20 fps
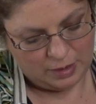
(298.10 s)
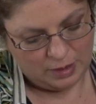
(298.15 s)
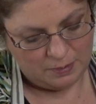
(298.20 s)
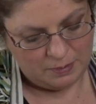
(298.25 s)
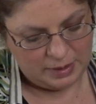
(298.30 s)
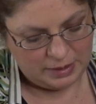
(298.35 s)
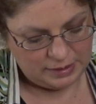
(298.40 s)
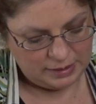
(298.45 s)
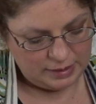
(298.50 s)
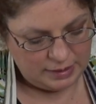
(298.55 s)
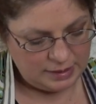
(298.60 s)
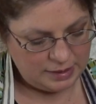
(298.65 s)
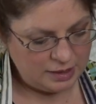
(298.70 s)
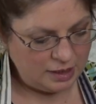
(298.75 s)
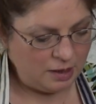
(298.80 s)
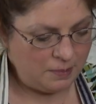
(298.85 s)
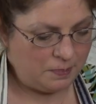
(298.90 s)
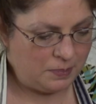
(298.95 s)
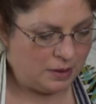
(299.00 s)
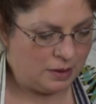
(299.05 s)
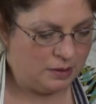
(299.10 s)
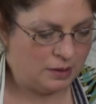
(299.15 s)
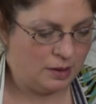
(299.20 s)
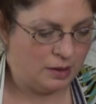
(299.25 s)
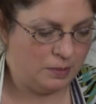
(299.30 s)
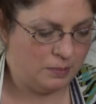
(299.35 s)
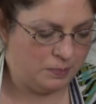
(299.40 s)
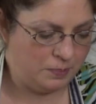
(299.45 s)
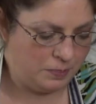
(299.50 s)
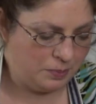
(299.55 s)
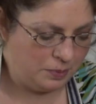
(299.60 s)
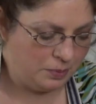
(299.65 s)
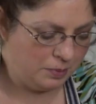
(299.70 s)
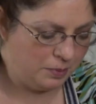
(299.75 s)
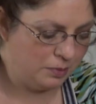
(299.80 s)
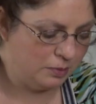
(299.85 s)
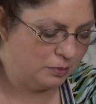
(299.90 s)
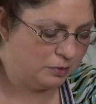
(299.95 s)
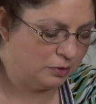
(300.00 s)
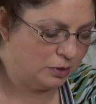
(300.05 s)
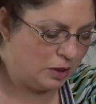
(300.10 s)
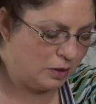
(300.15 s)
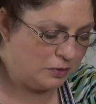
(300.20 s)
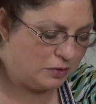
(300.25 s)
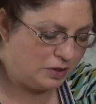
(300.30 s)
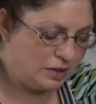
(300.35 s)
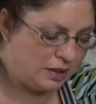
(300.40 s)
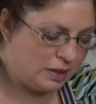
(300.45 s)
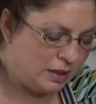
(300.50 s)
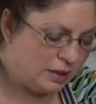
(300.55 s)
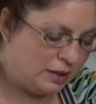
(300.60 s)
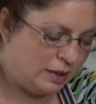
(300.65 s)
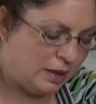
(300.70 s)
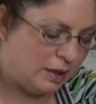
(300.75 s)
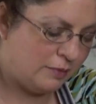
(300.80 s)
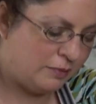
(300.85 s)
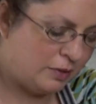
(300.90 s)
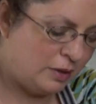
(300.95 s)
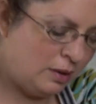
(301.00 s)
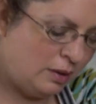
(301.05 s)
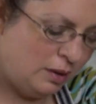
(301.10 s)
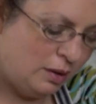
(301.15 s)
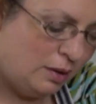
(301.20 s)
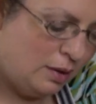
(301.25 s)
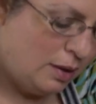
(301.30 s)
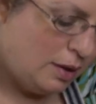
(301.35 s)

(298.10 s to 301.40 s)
mix this up and then toasted in the oven,